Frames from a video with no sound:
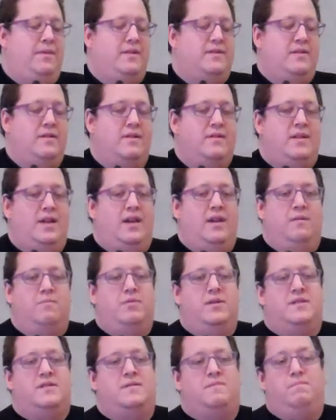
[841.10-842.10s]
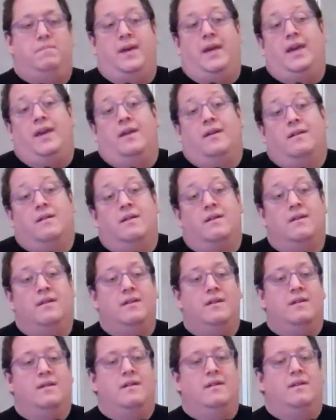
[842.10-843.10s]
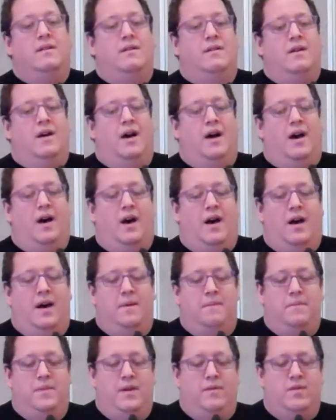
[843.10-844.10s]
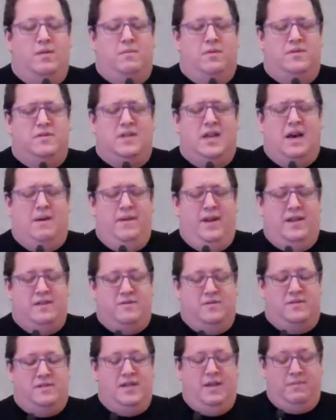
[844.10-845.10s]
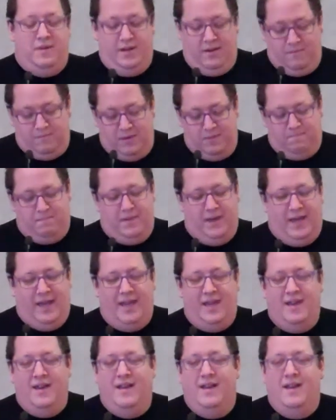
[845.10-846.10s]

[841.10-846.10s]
C, or D, you put B. Even though the most common answer is C, but you put B.